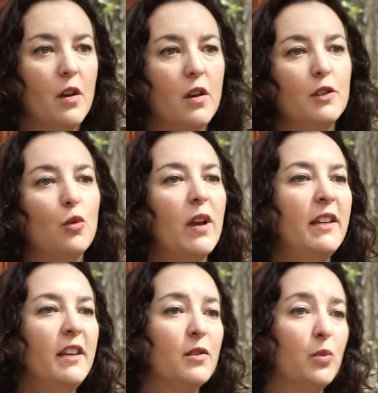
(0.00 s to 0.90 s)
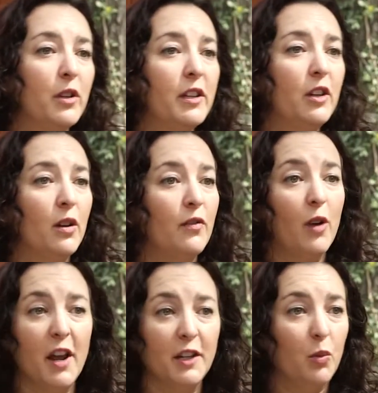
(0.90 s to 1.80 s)
So Reiki is really good for
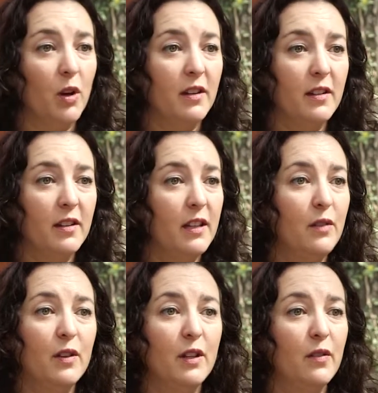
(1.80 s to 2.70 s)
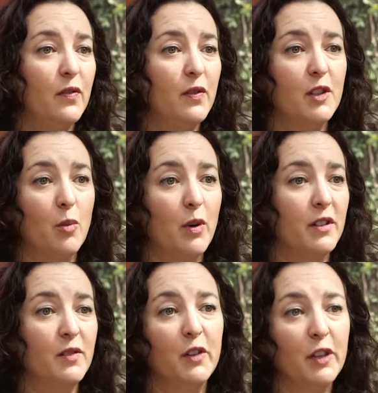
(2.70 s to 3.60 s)
anyone. Even if someone
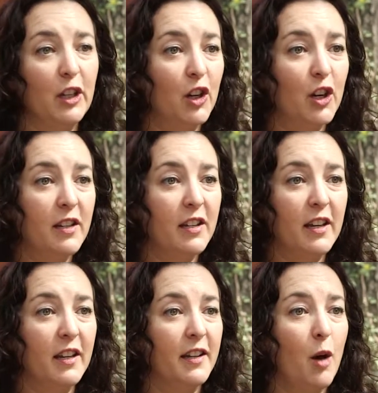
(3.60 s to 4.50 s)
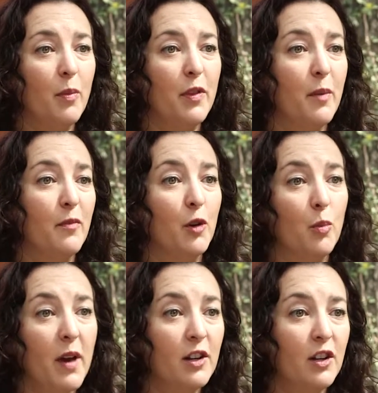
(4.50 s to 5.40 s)
is feeling good, it can help them feel
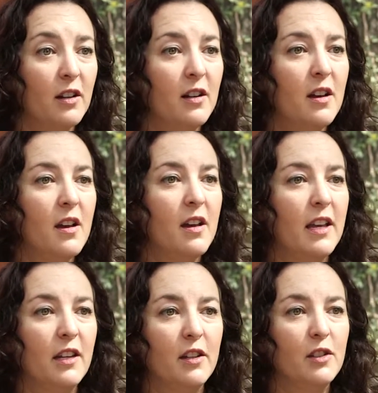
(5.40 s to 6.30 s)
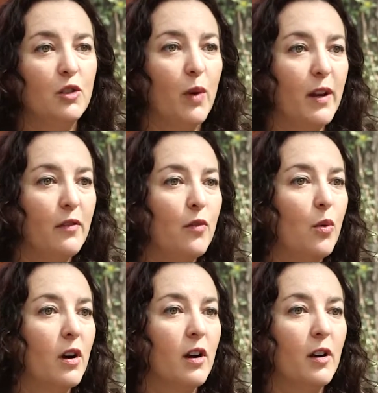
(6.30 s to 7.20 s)
better. It is great
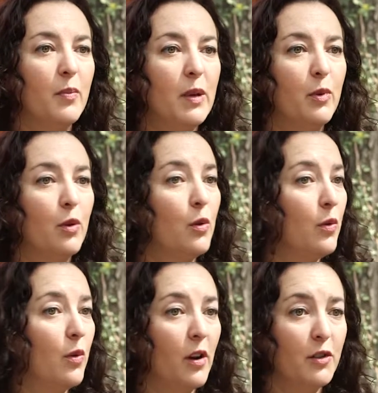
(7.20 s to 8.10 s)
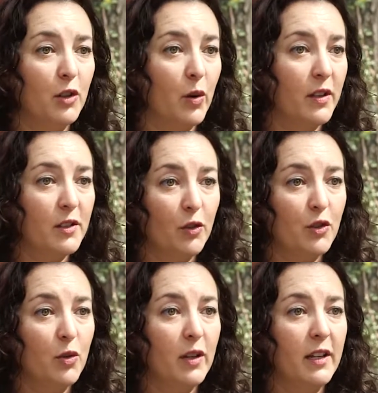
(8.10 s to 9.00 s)
for people who are undergoing
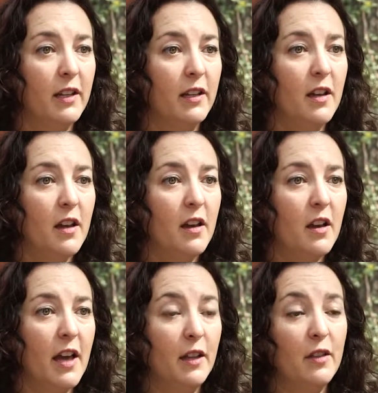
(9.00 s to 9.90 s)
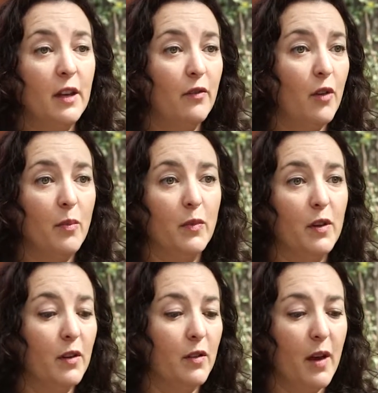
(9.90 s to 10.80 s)
surgery, anything from
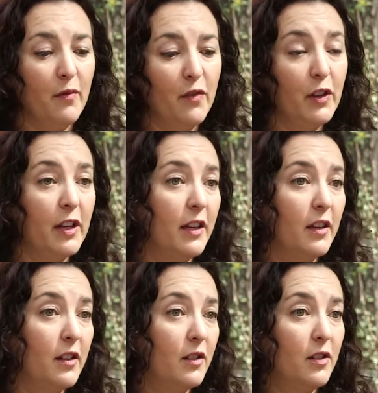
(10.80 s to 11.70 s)
the I'm feeling